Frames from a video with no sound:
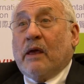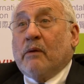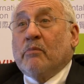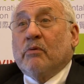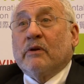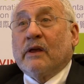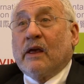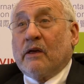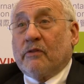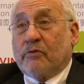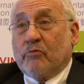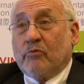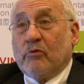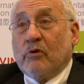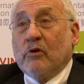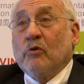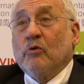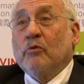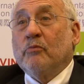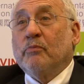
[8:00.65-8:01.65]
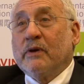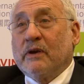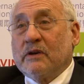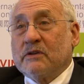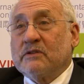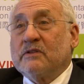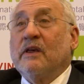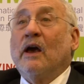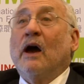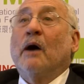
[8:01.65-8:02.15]
able to get through
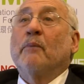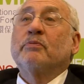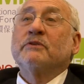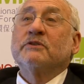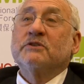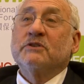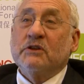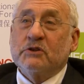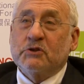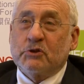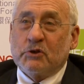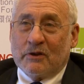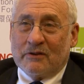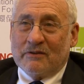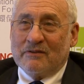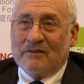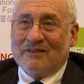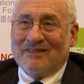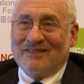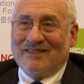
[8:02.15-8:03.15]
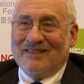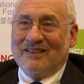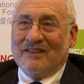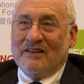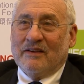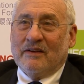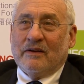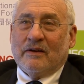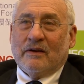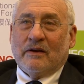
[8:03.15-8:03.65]
because the opposition
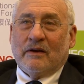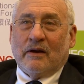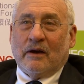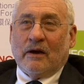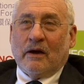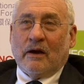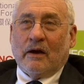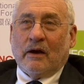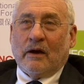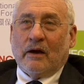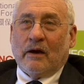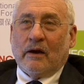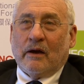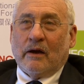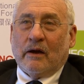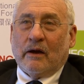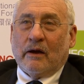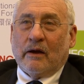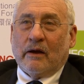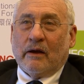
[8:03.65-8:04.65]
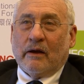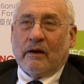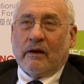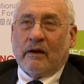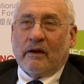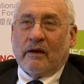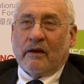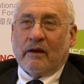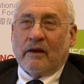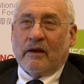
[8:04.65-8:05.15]
has
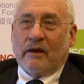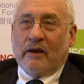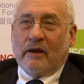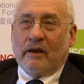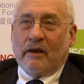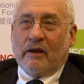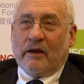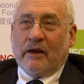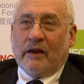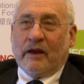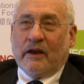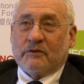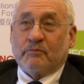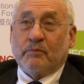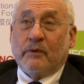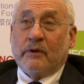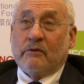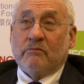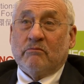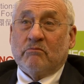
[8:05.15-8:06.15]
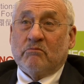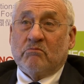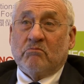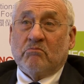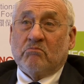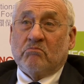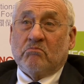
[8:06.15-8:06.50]
been